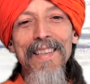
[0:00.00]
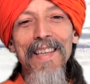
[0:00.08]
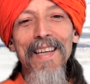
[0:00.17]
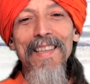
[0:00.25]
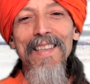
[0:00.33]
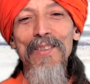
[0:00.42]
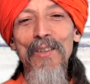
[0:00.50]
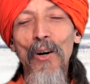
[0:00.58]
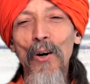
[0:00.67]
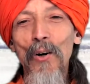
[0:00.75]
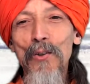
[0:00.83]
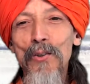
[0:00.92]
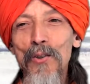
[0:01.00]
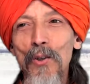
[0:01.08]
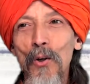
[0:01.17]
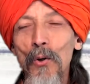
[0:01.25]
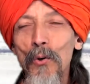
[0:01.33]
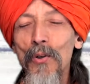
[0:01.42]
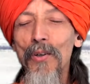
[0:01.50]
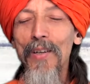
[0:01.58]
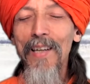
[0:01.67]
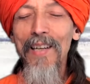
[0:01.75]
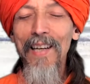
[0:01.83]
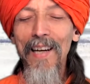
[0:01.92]
there is also
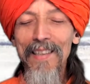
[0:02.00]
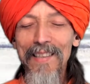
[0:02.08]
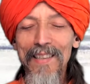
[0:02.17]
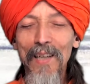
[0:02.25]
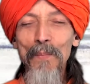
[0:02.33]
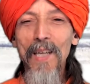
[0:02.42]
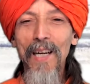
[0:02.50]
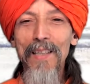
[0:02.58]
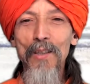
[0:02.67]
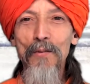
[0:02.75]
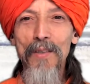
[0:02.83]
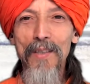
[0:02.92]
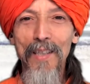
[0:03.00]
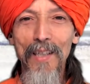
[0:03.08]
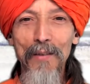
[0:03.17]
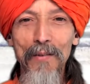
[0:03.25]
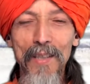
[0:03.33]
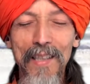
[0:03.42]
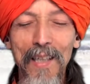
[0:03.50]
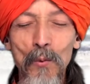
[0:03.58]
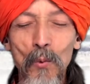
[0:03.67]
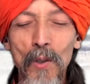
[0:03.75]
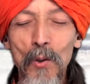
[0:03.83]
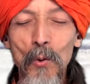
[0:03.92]
some kind of service
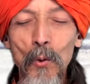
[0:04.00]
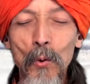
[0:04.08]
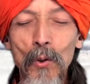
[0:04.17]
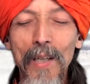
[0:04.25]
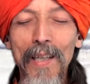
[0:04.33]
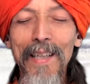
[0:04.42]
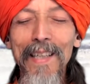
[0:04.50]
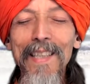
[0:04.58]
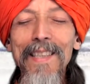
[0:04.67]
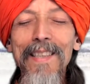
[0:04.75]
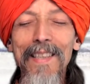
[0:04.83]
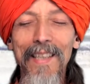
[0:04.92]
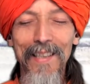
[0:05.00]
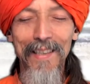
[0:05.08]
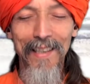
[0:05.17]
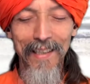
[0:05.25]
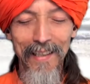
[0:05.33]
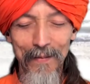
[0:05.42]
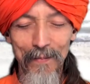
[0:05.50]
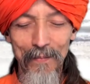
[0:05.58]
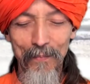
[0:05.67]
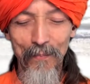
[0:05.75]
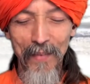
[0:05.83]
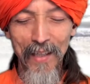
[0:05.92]
that we do internally.
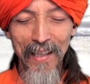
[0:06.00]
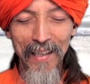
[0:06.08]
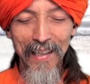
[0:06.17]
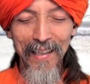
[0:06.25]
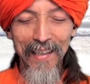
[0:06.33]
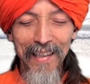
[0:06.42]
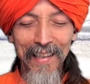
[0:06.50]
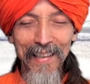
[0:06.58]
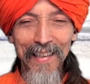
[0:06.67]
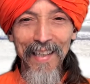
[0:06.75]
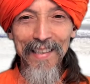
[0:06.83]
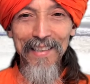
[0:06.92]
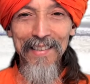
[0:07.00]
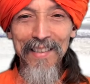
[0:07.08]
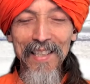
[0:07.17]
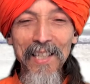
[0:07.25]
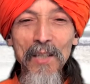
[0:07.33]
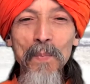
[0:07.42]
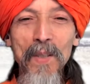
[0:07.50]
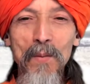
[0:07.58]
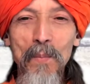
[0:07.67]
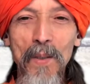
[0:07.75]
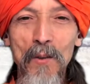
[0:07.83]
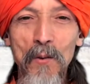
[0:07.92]
That's deep
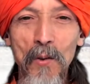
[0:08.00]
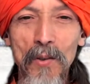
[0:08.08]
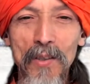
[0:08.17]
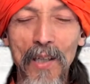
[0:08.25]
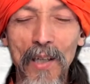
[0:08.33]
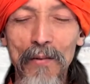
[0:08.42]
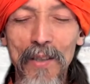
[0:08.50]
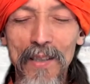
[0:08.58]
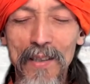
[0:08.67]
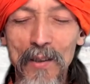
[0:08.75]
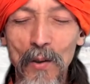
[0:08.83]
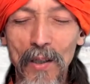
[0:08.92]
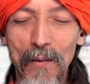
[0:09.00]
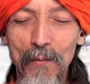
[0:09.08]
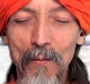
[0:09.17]
spiritual service. You are